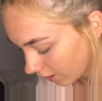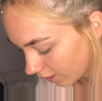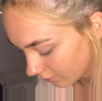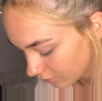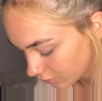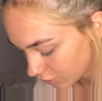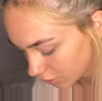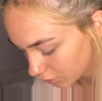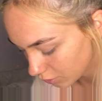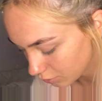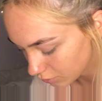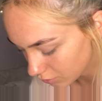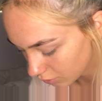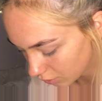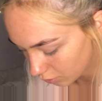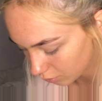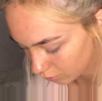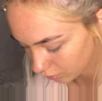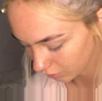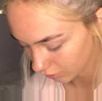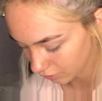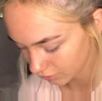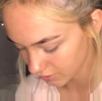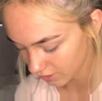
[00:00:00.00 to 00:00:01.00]
have two
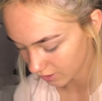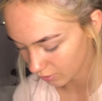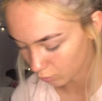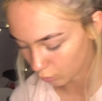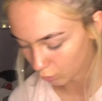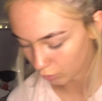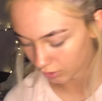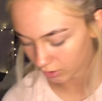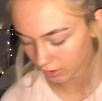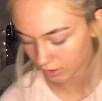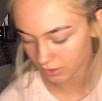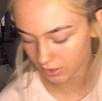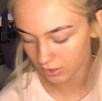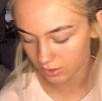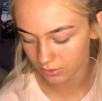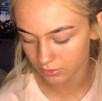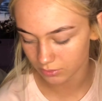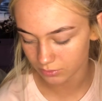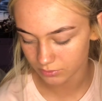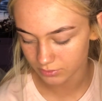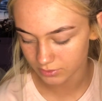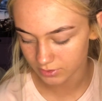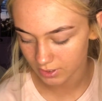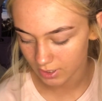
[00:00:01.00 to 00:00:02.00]
toners, and one I
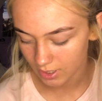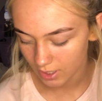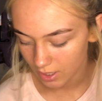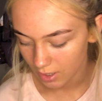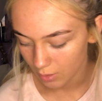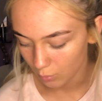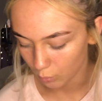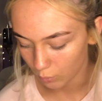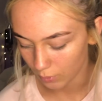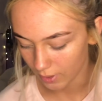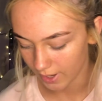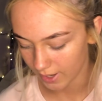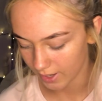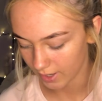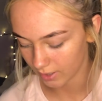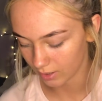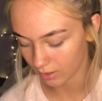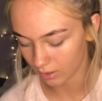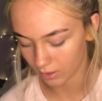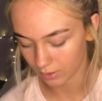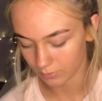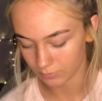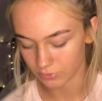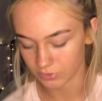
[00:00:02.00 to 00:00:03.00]
use when
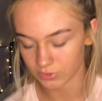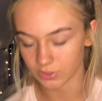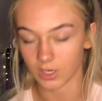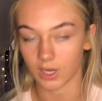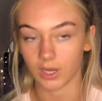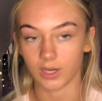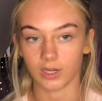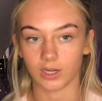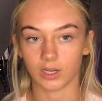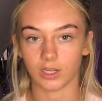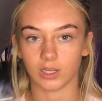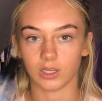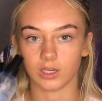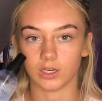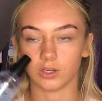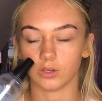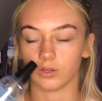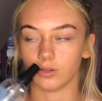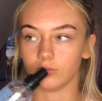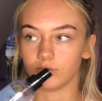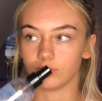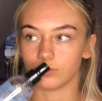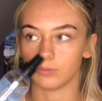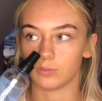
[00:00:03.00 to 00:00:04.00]
I'm just kind of
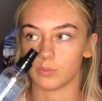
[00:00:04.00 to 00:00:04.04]
looking for